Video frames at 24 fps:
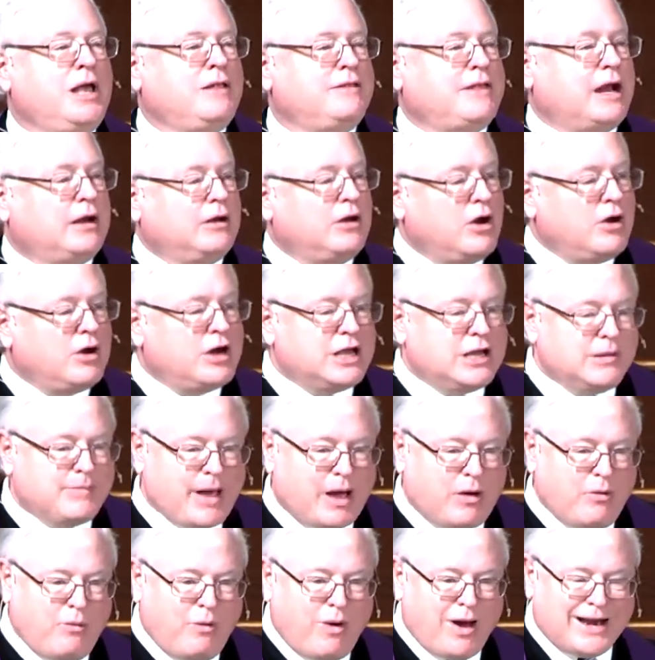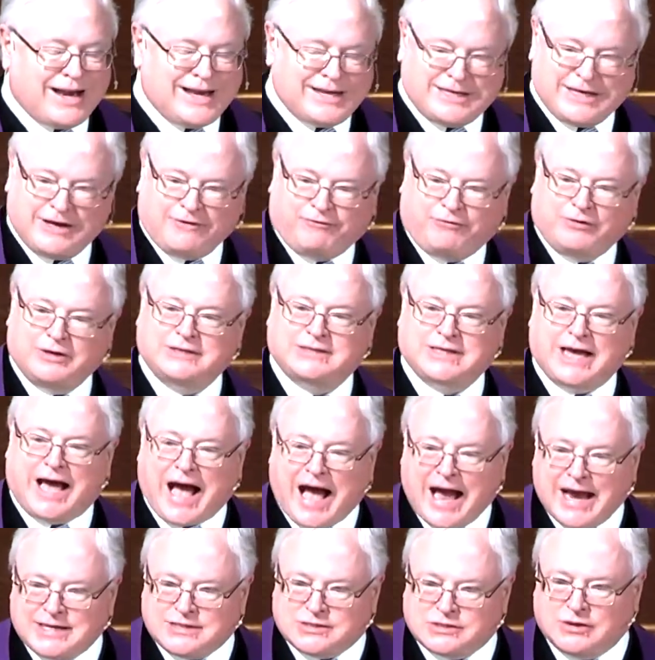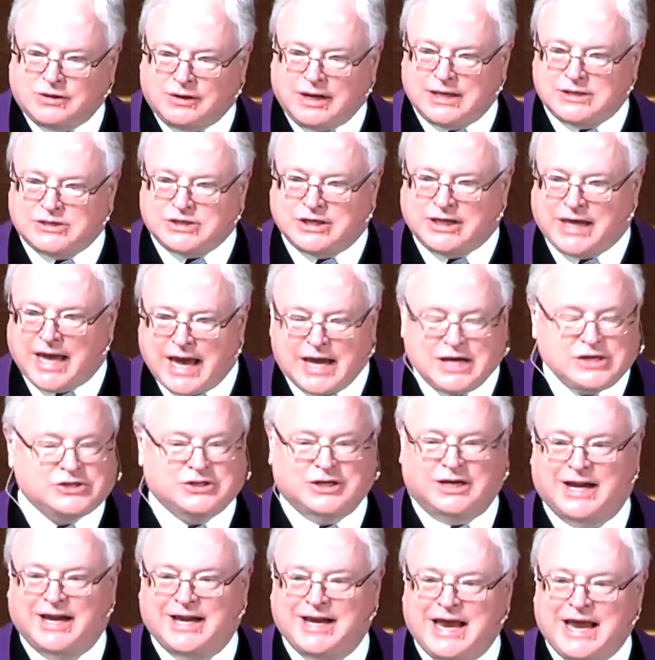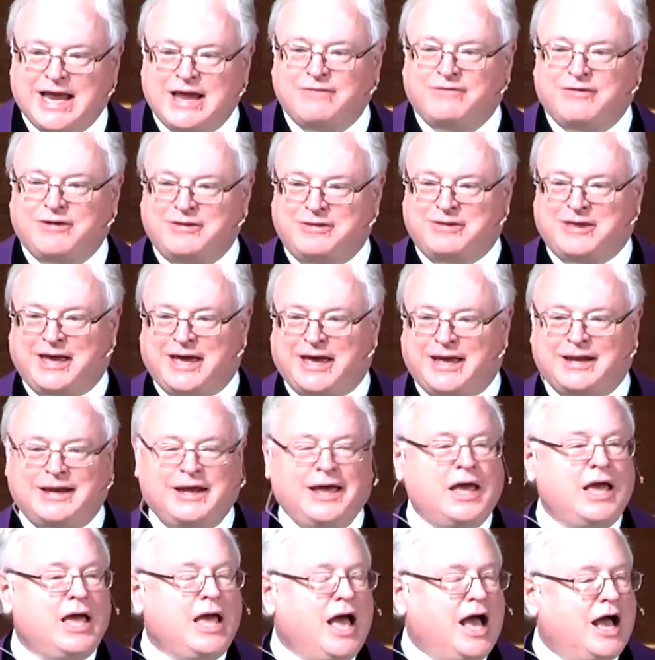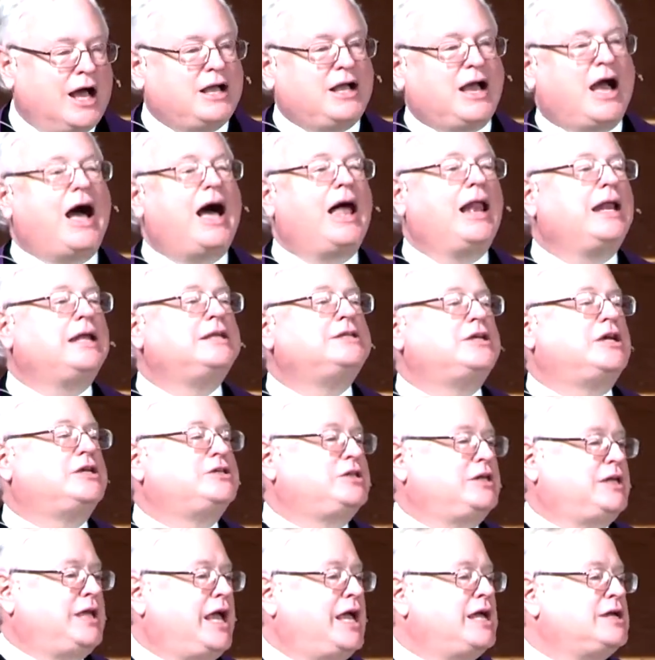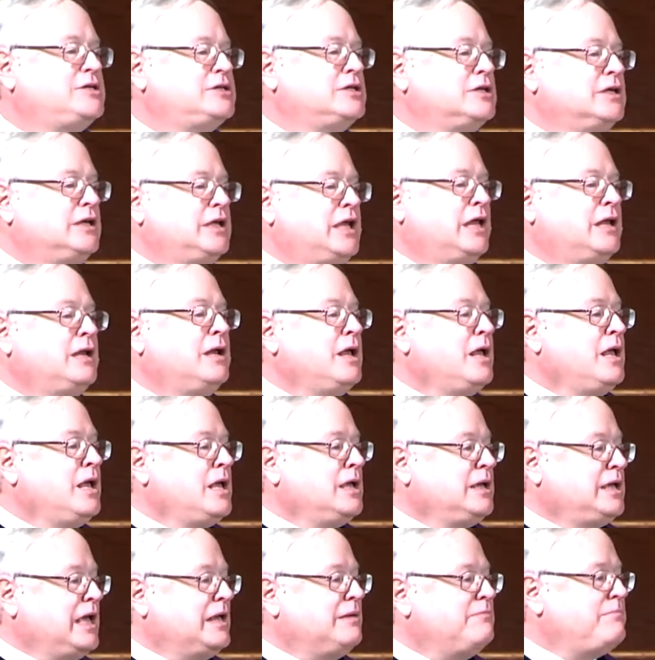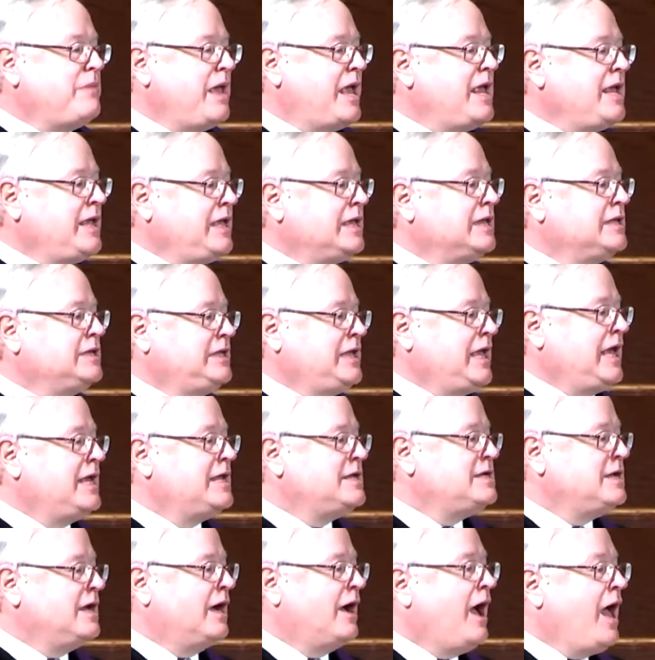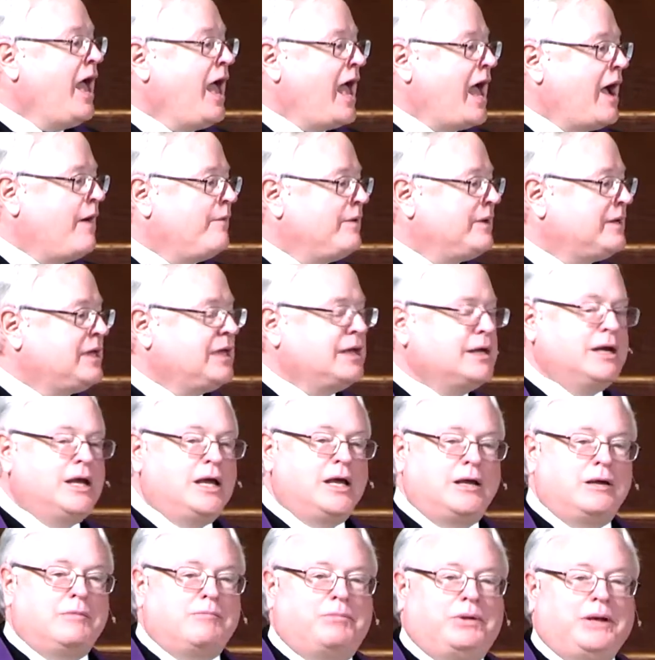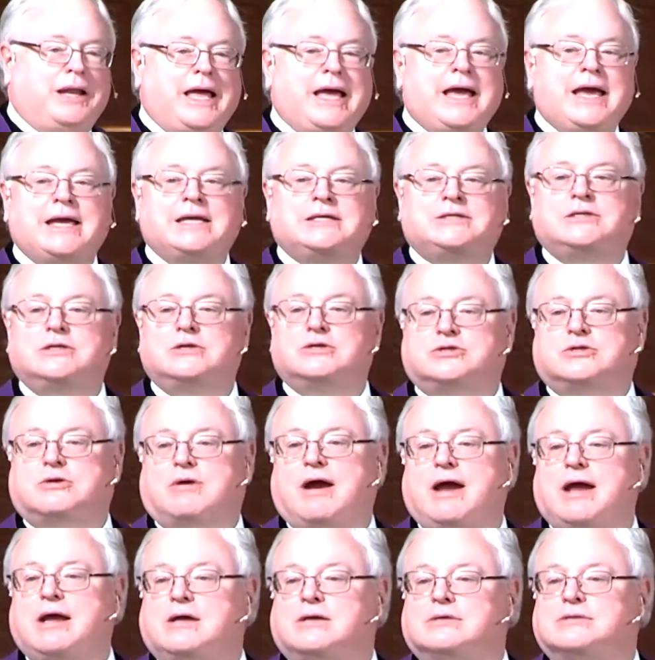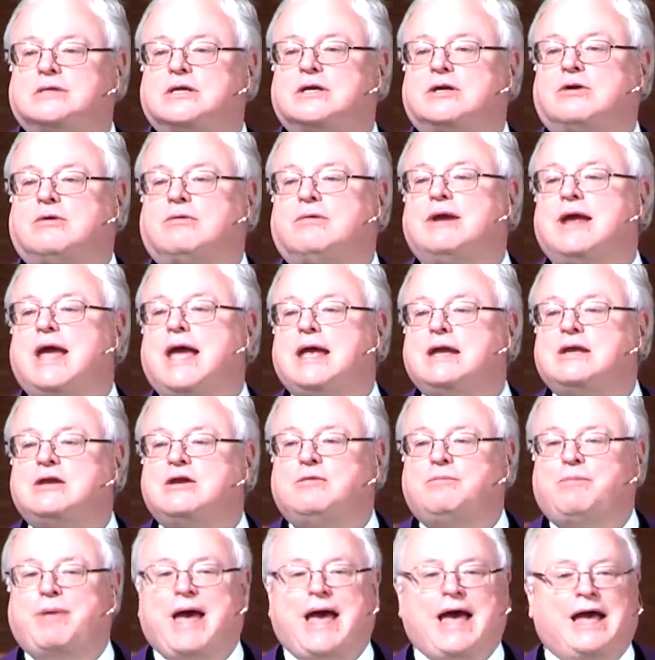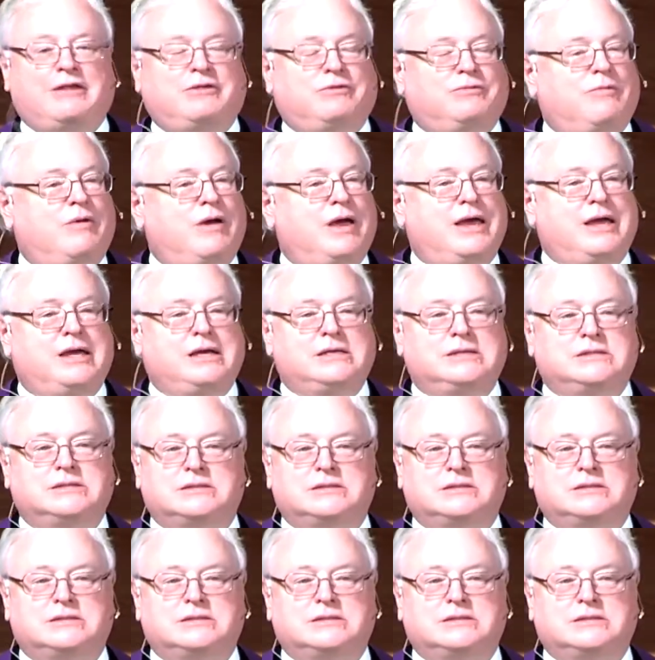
They're learning about what a difference a high school education and even then a college education can, can make in Kenya, how it can blaze new trails and create new pathways.